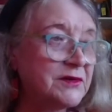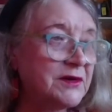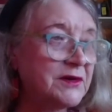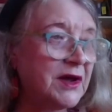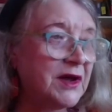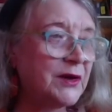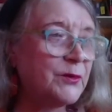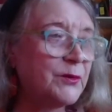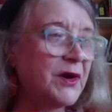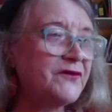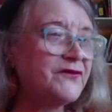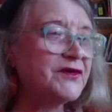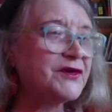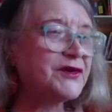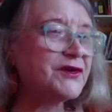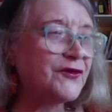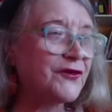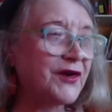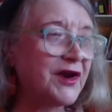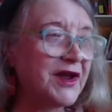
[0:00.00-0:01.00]
However
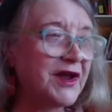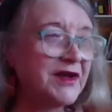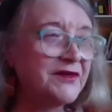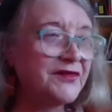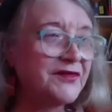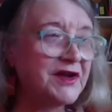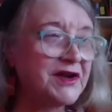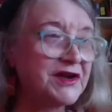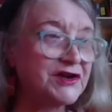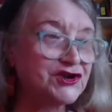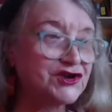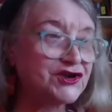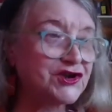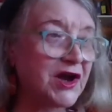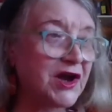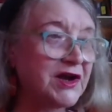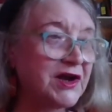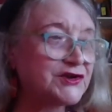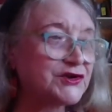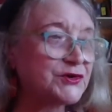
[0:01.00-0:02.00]
grey their
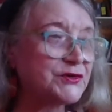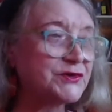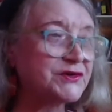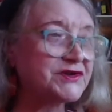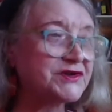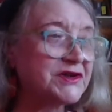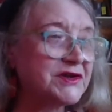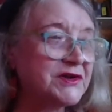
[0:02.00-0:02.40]
childhood,